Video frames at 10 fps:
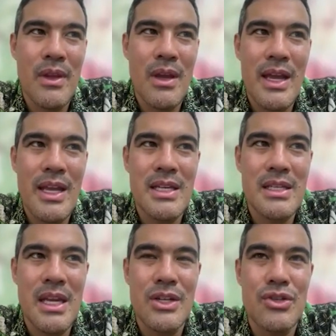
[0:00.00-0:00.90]
I guess,
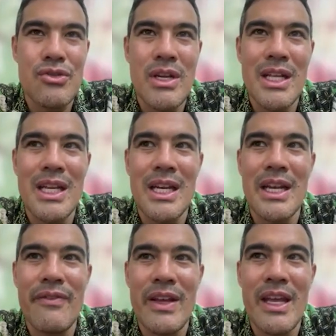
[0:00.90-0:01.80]
an Australian
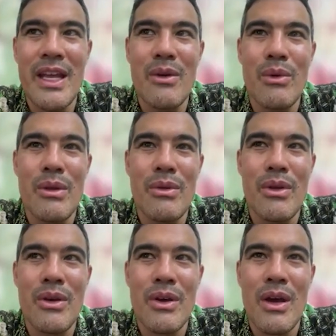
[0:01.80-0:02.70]
living here with
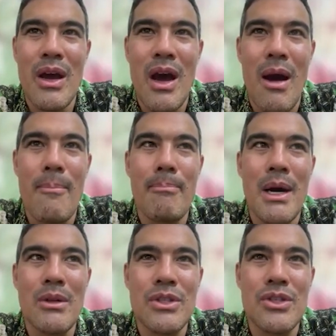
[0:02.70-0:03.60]
a
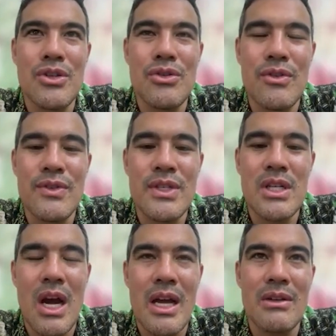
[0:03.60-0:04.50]
multitude of
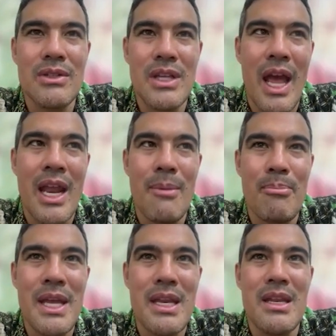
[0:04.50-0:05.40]
styles and
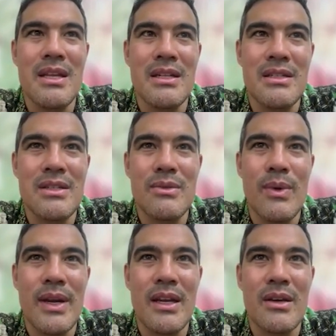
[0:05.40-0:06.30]
opinions
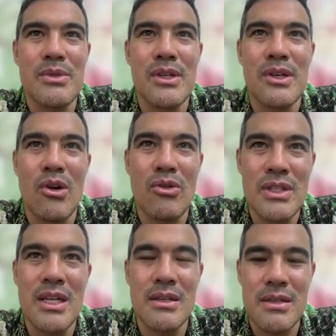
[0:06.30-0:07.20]
when it comes to
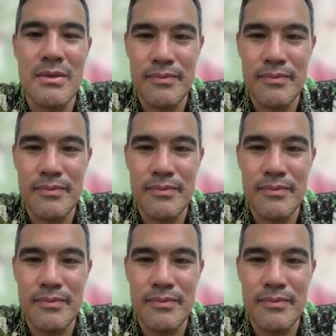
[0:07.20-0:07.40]
content.